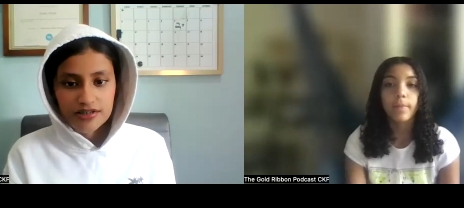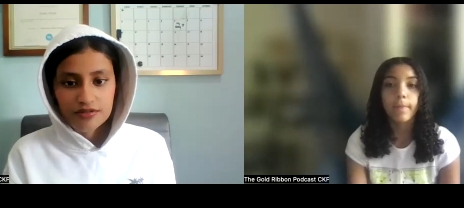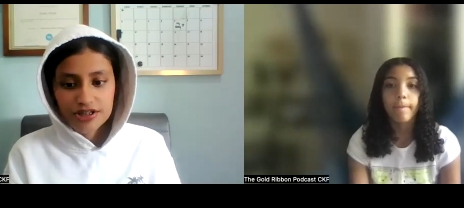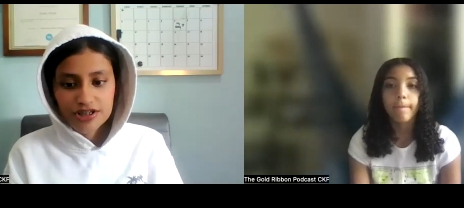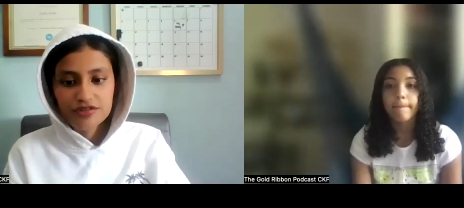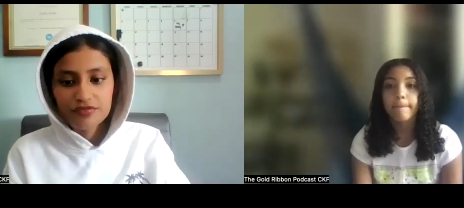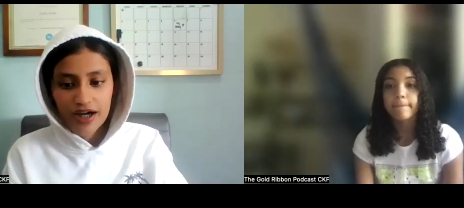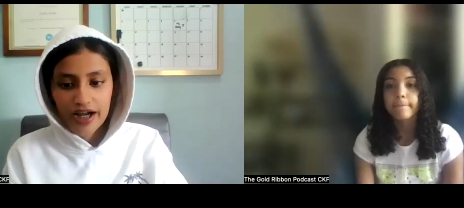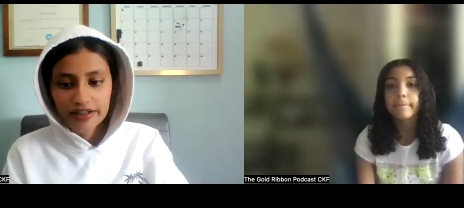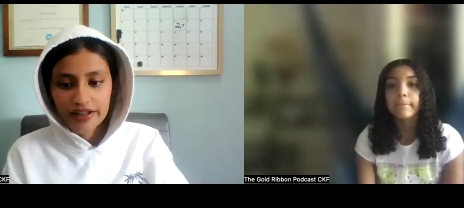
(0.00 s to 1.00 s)
Speaker 1: So did you
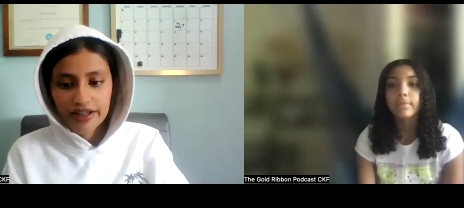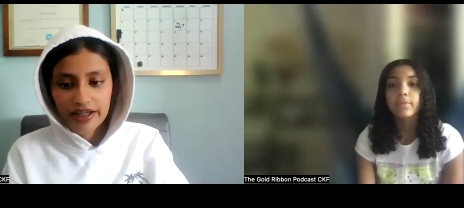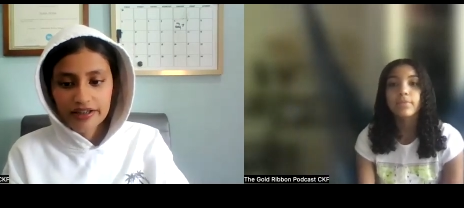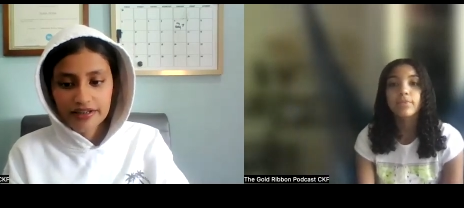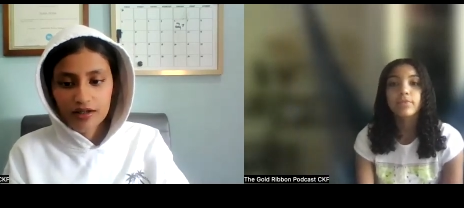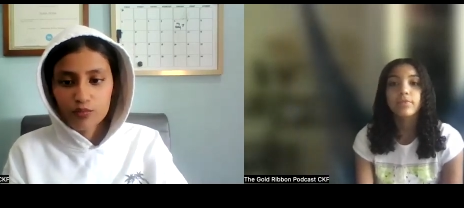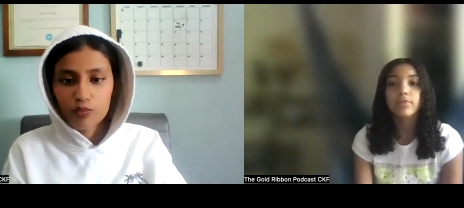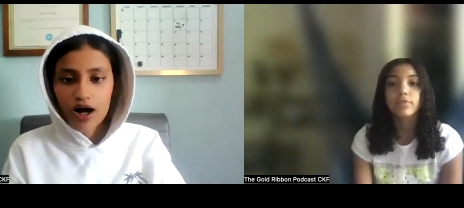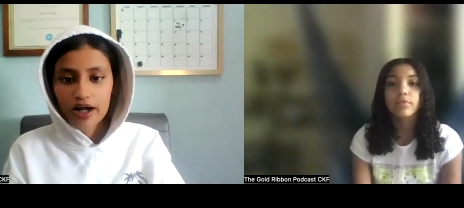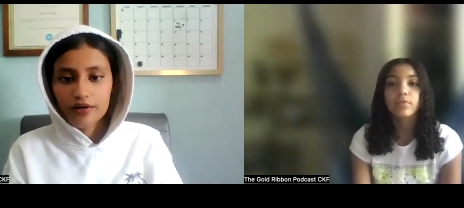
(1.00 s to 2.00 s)
find like anything
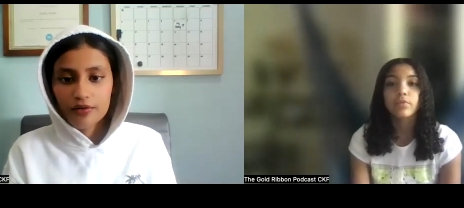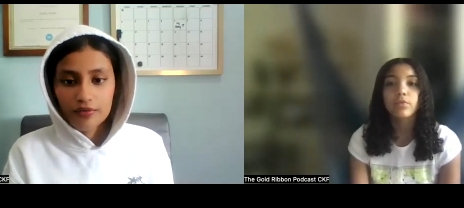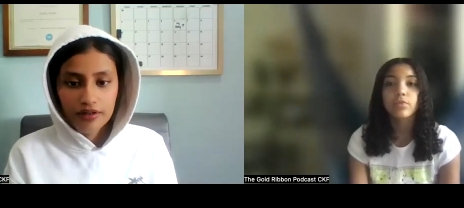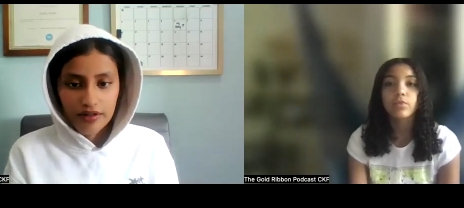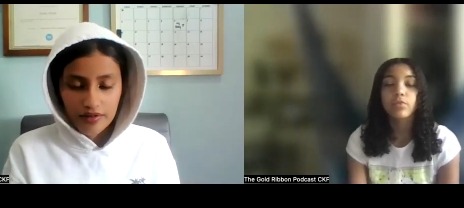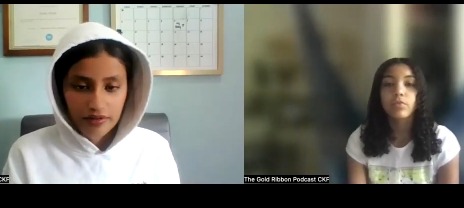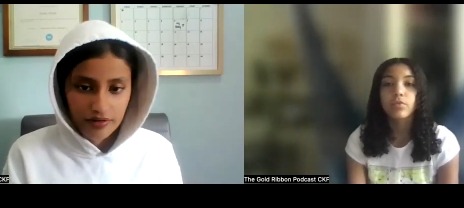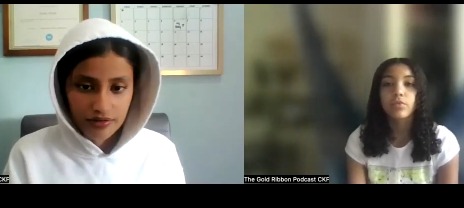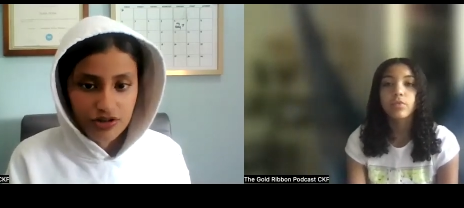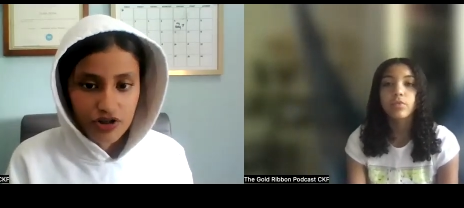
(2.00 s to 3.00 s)
while
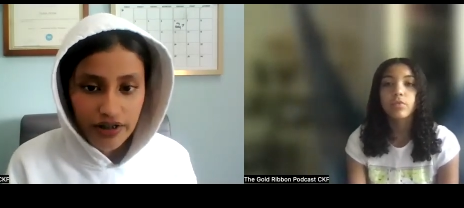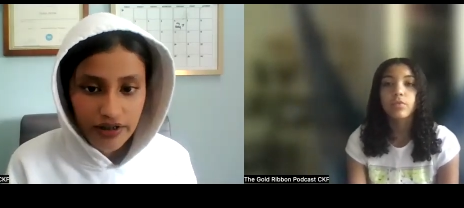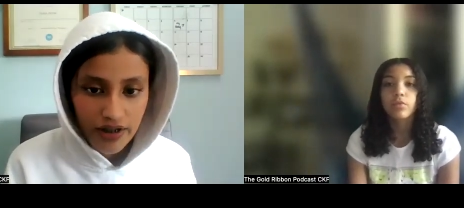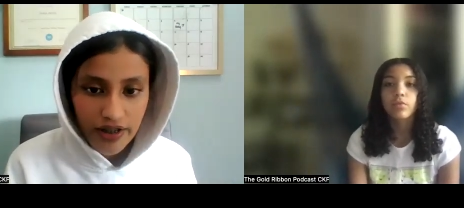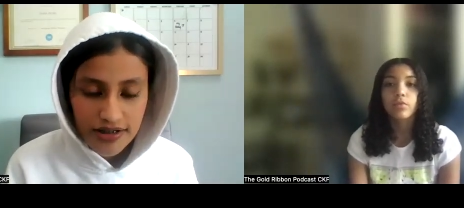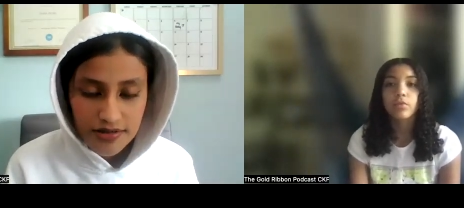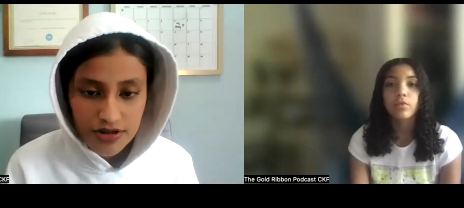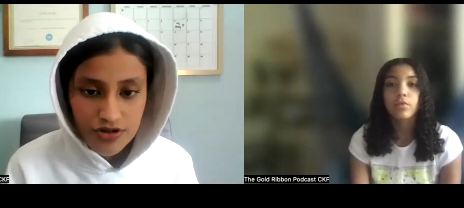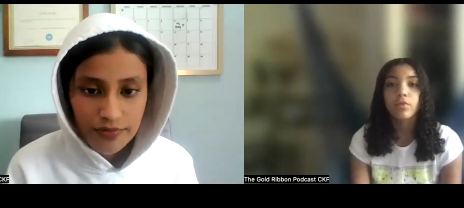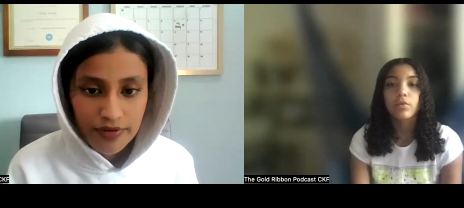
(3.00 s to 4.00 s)
during their cancer
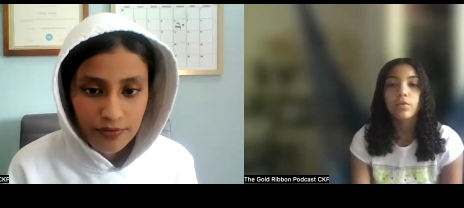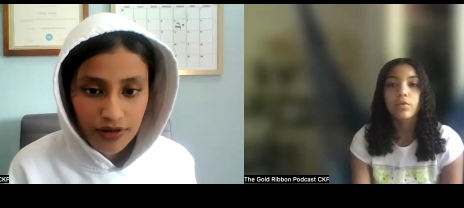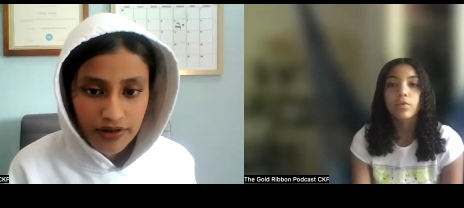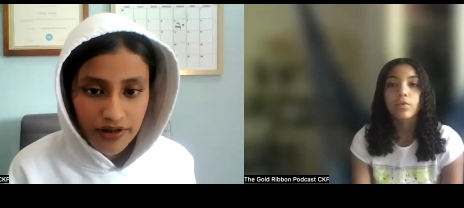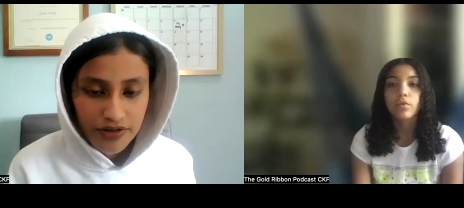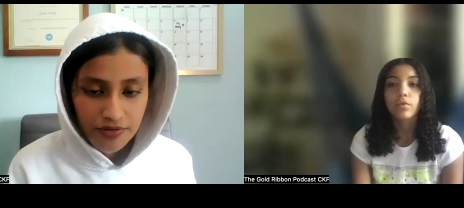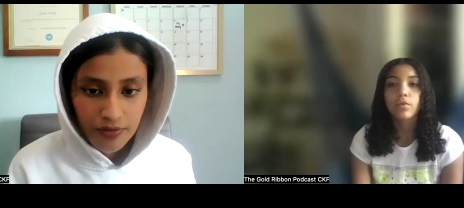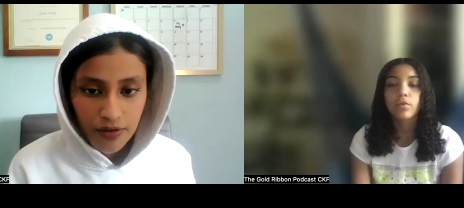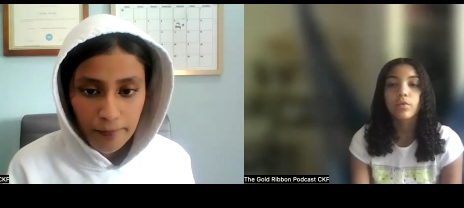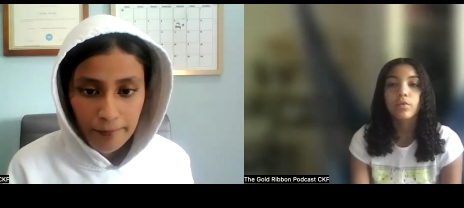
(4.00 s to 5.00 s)
treatment, what they
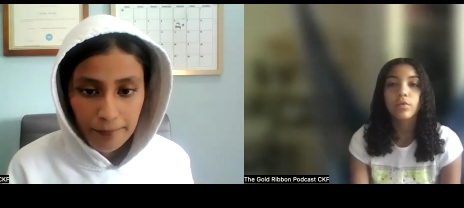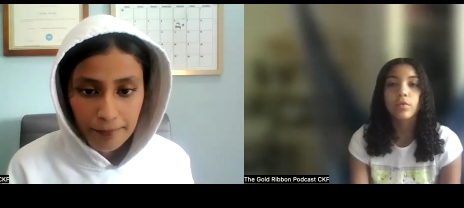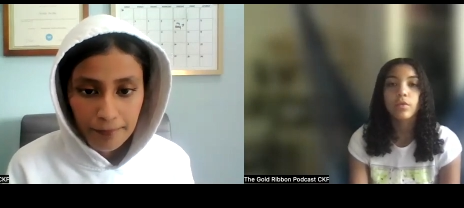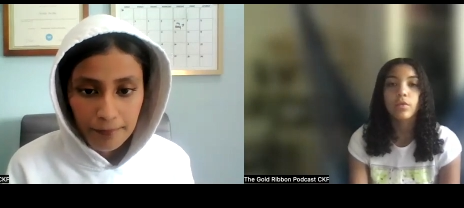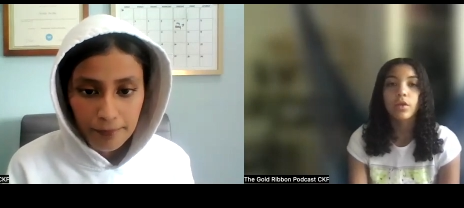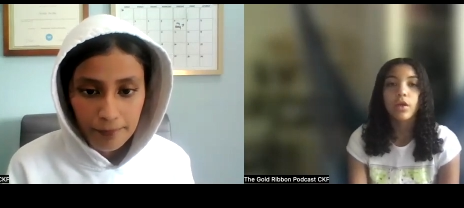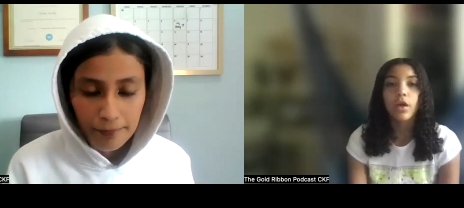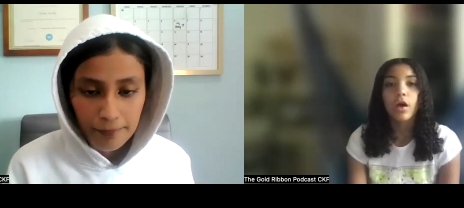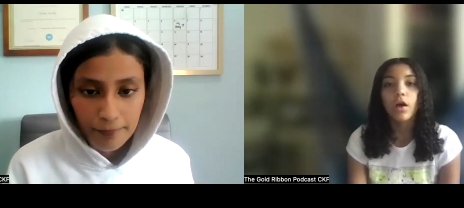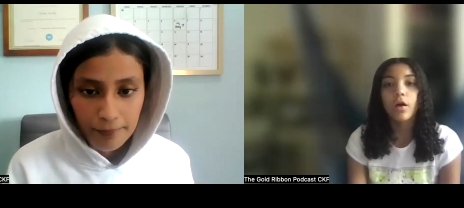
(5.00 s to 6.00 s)
do?
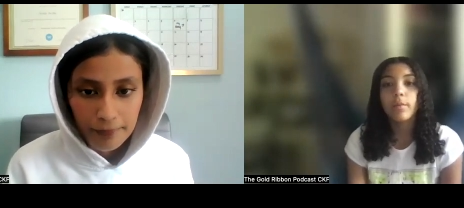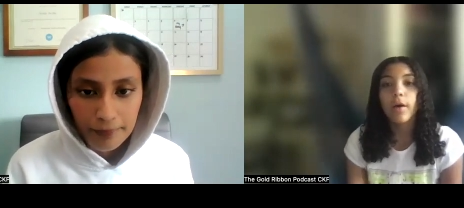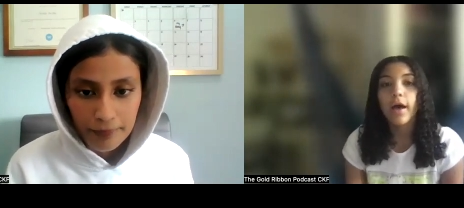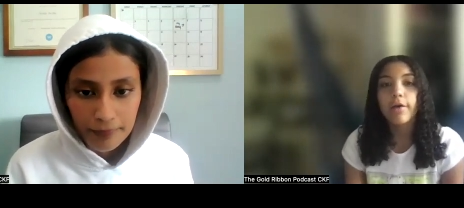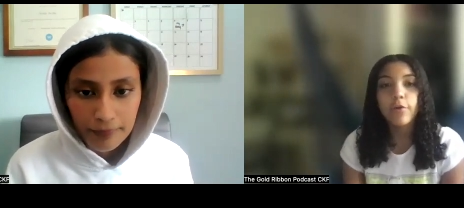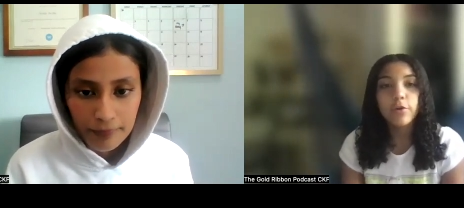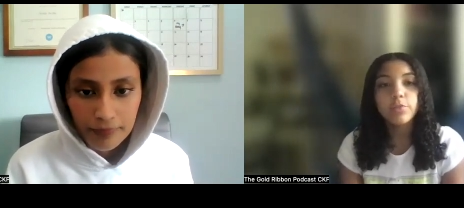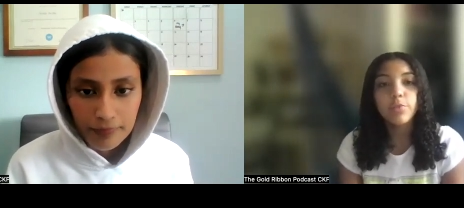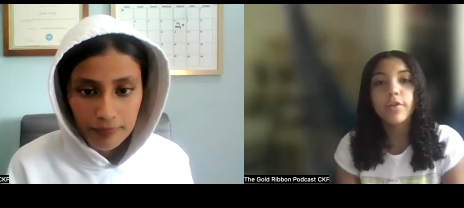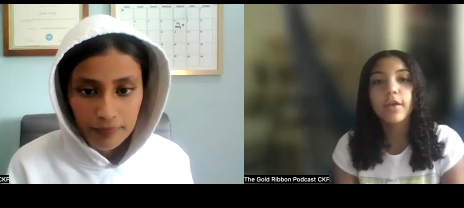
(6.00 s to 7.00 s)
Speaker 2: I focus
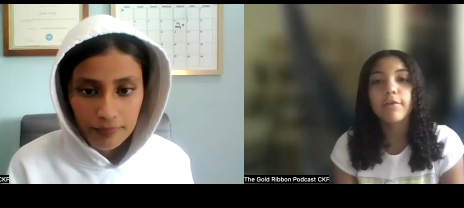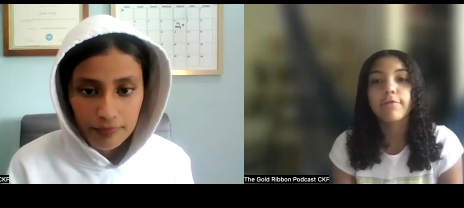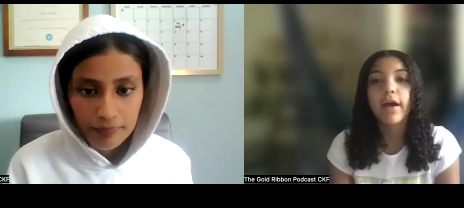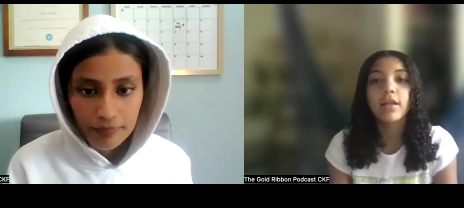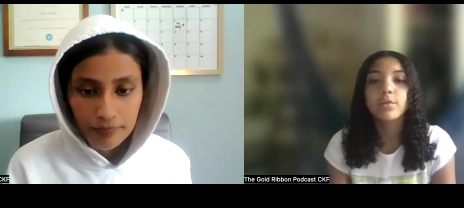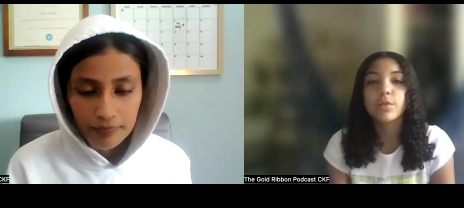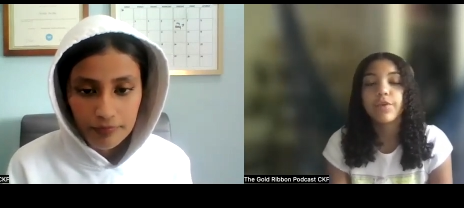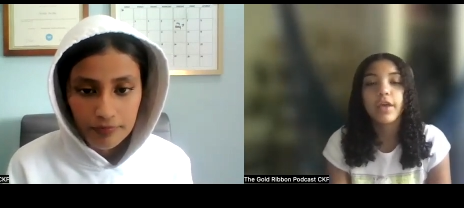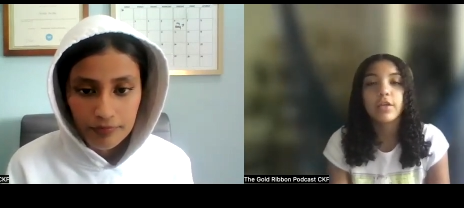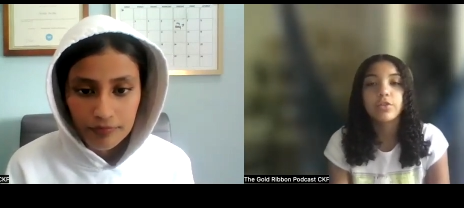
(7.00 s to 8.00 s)
more on like finding
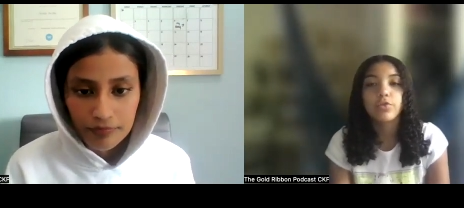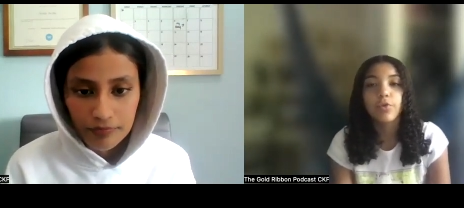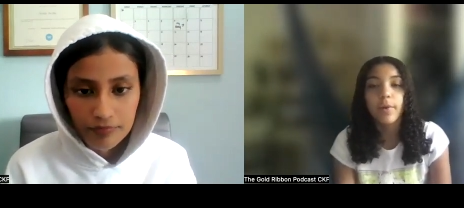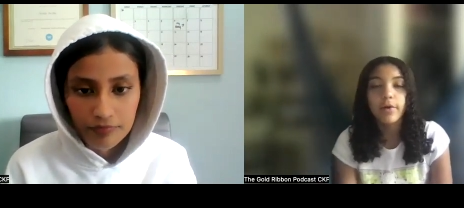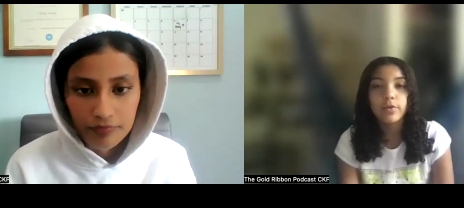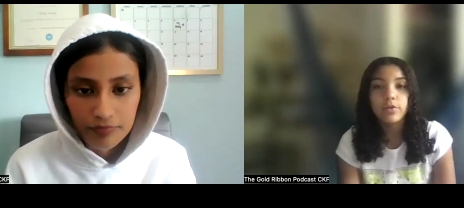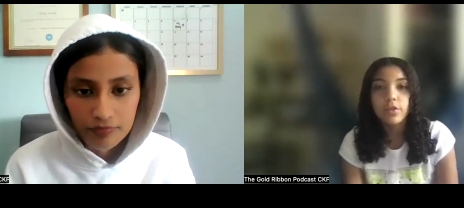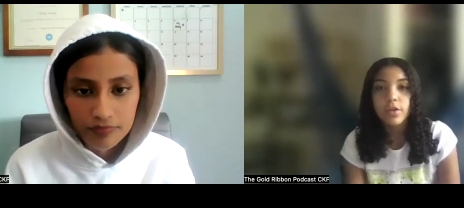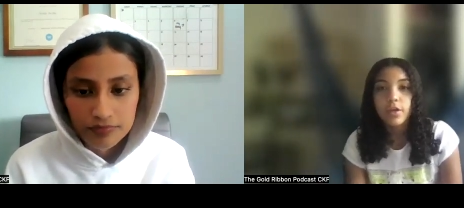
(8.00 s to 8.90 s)
specific cancer role models,